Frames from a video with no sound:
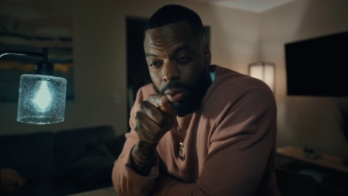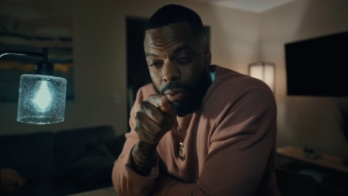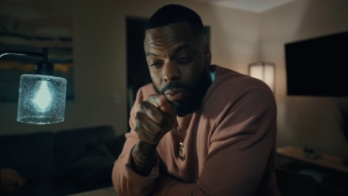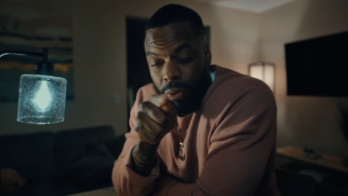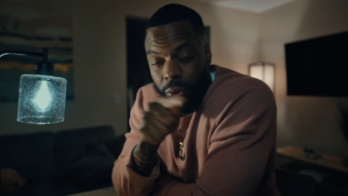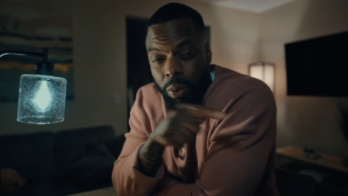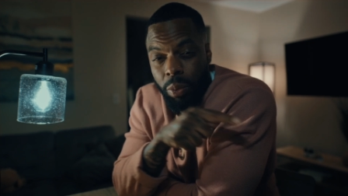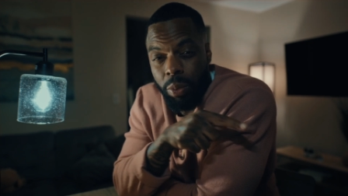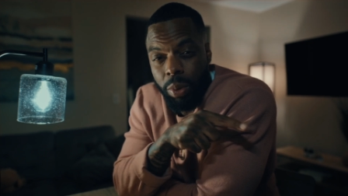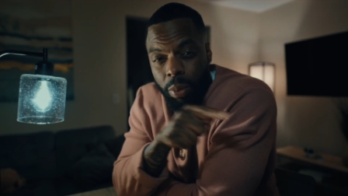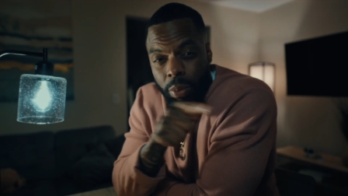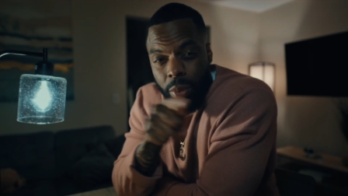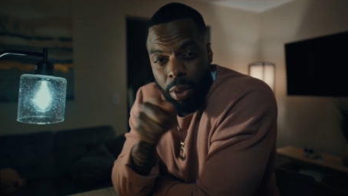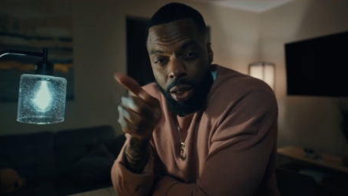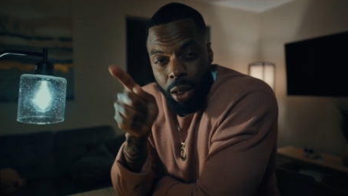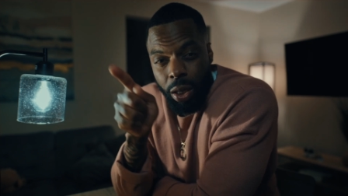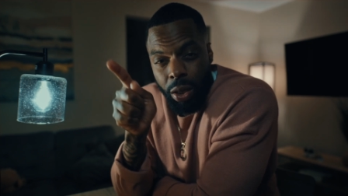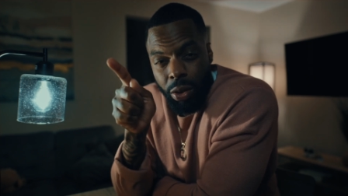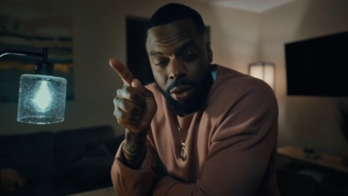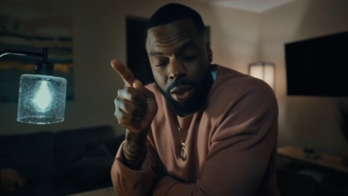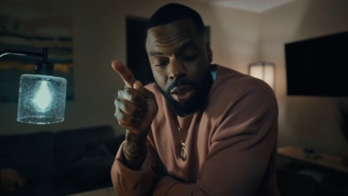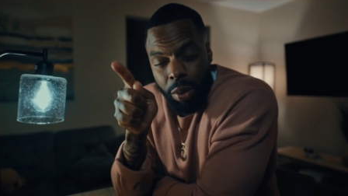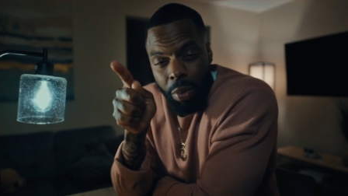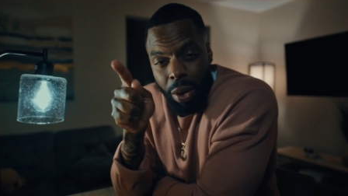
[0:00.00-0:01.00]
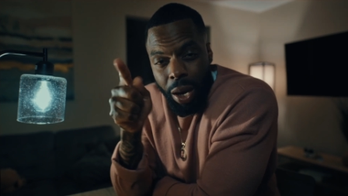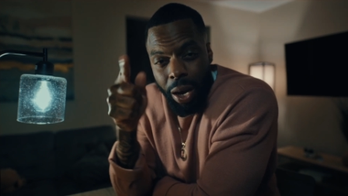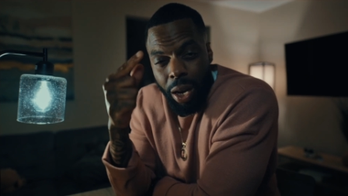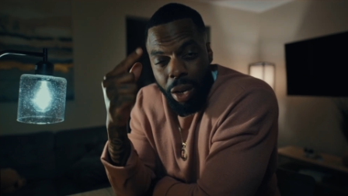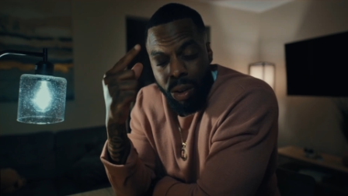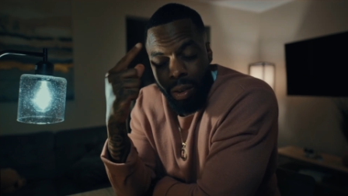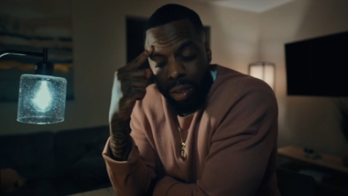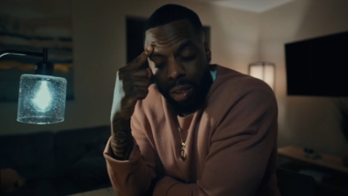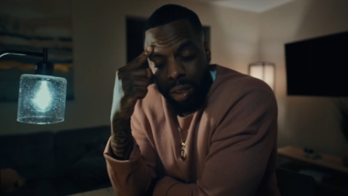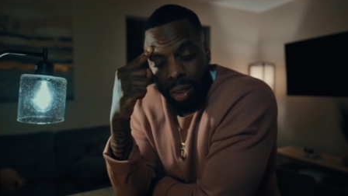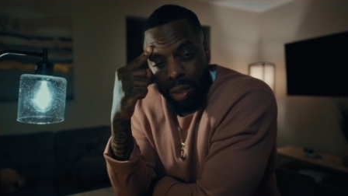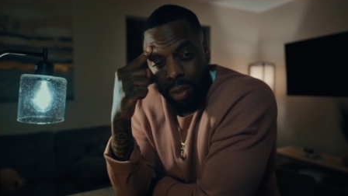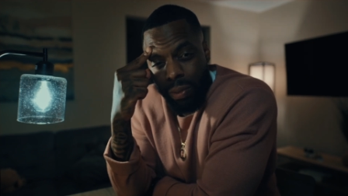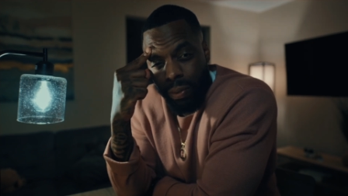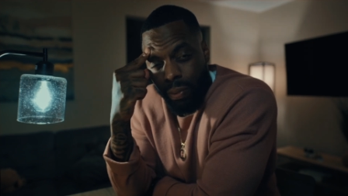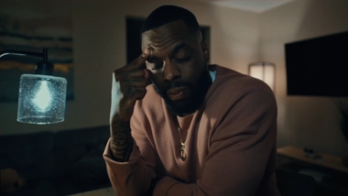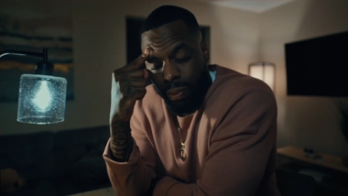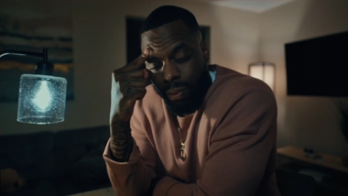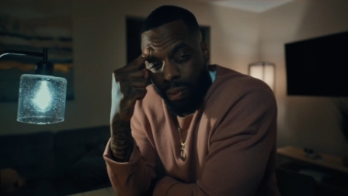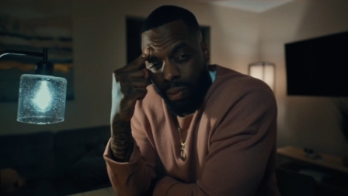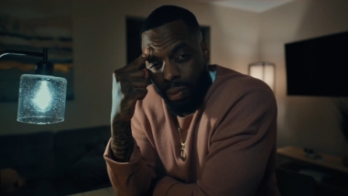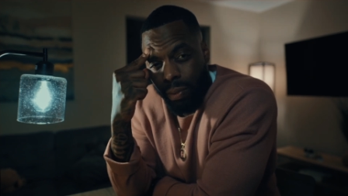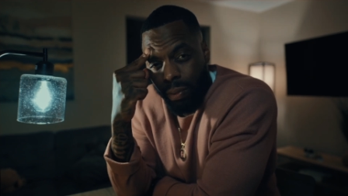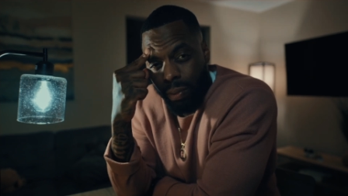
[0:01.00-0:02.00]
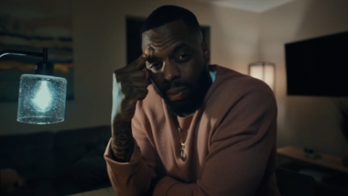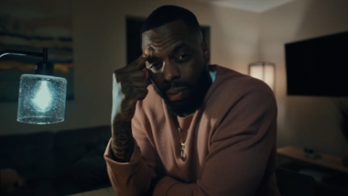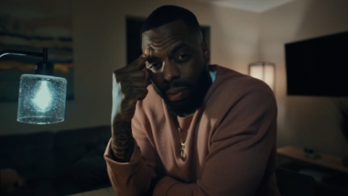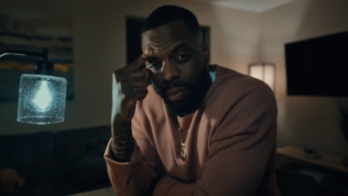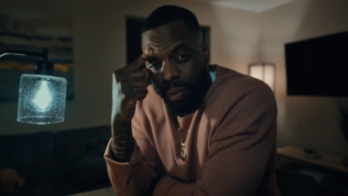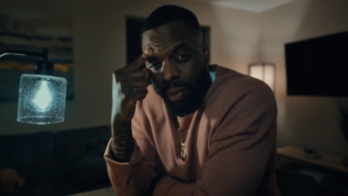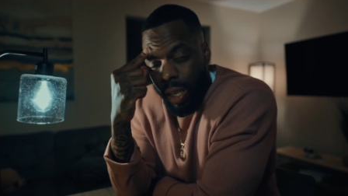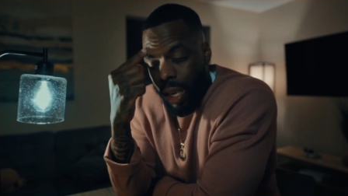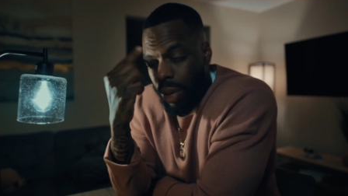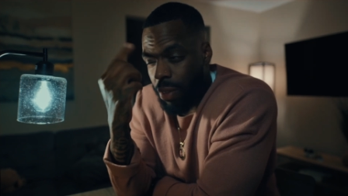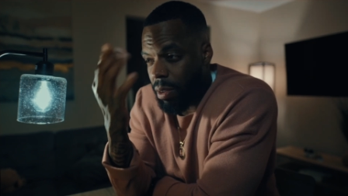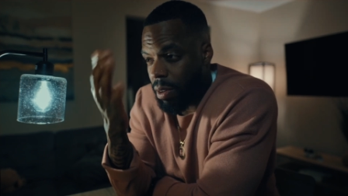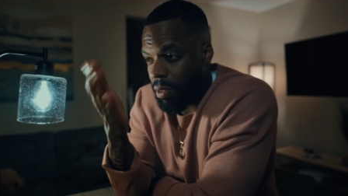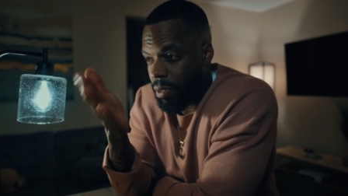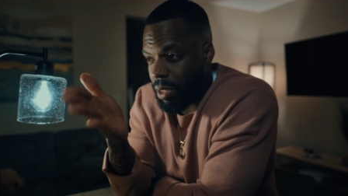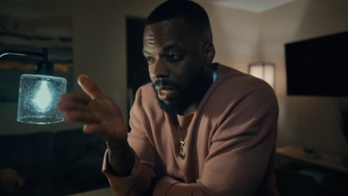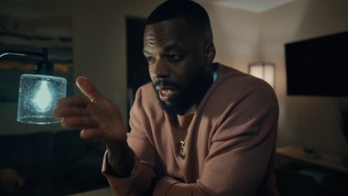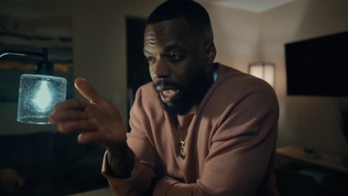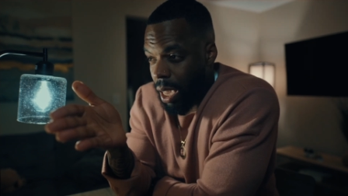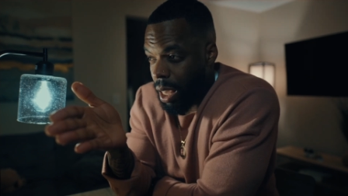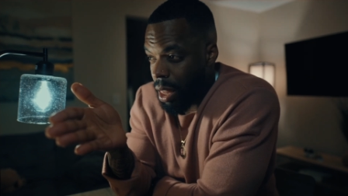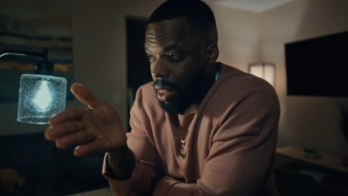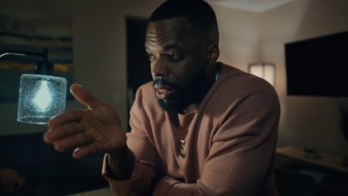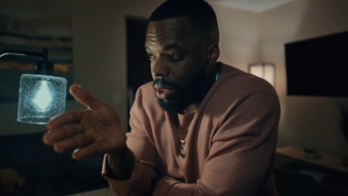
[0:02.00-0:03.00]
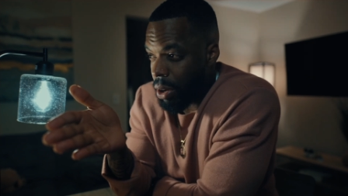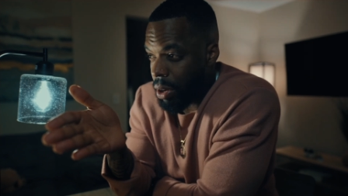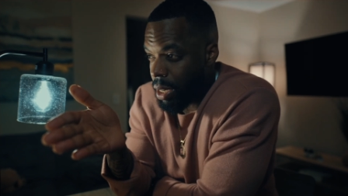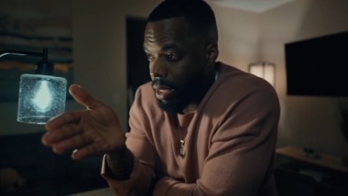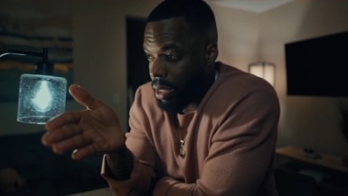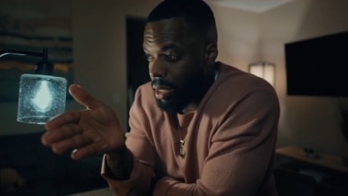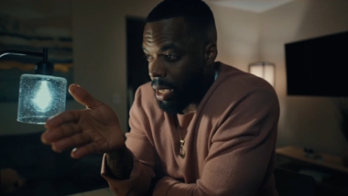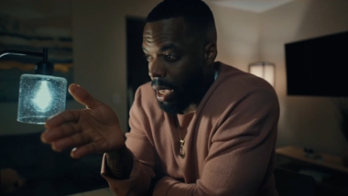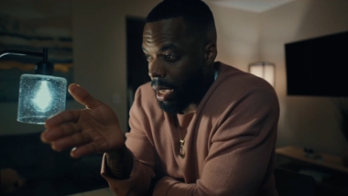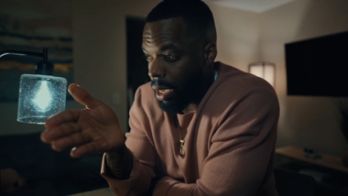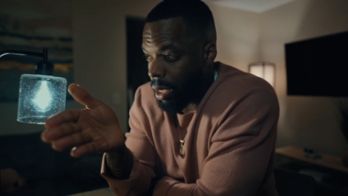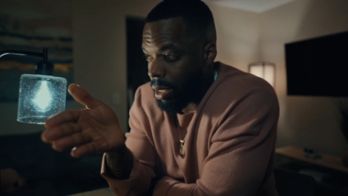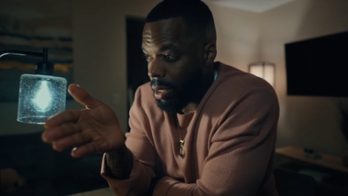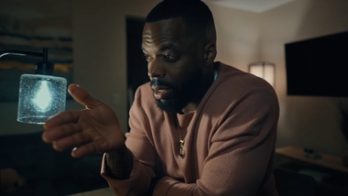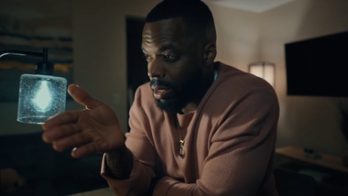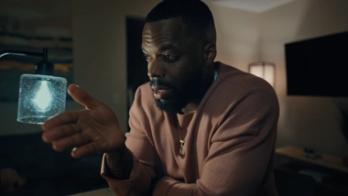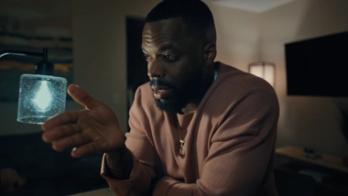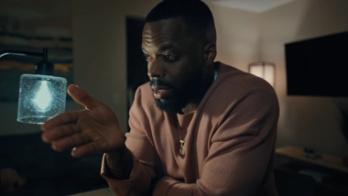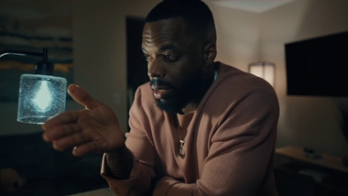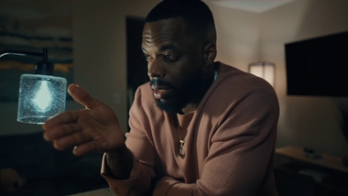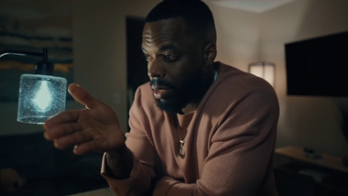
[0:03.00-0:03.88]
film something else in my house, even if it's like 30 seconds.